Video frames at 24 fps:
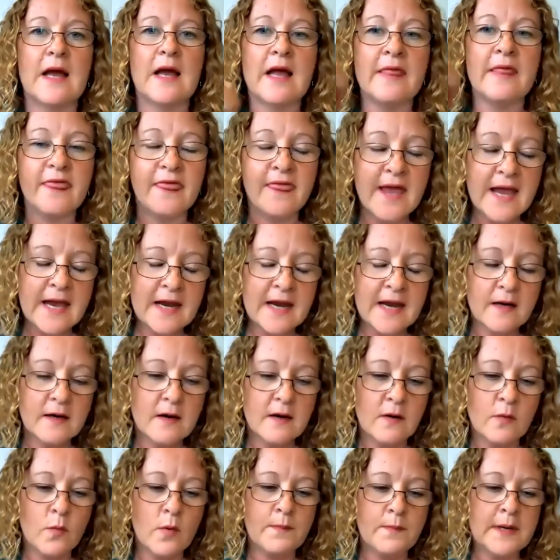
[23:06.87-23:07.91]
And then
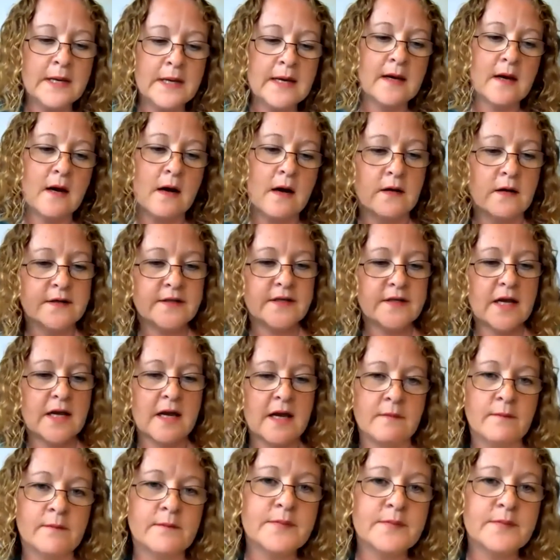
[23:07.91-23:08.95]
I would be
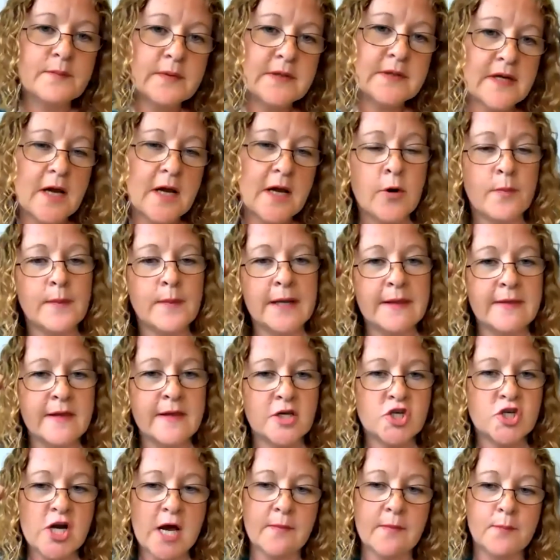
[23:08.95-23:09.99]
opening the
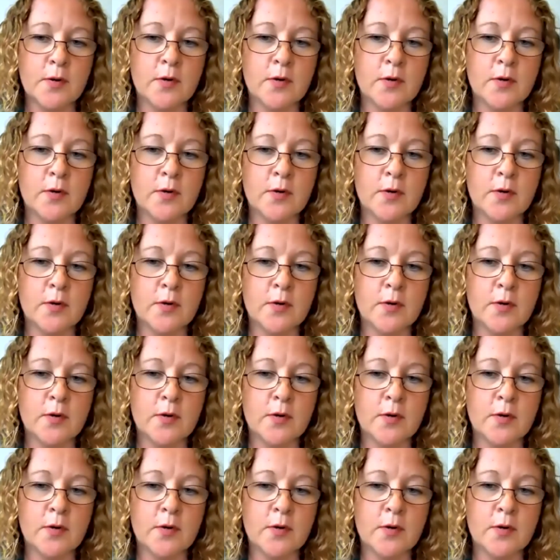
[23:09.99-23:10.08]
chat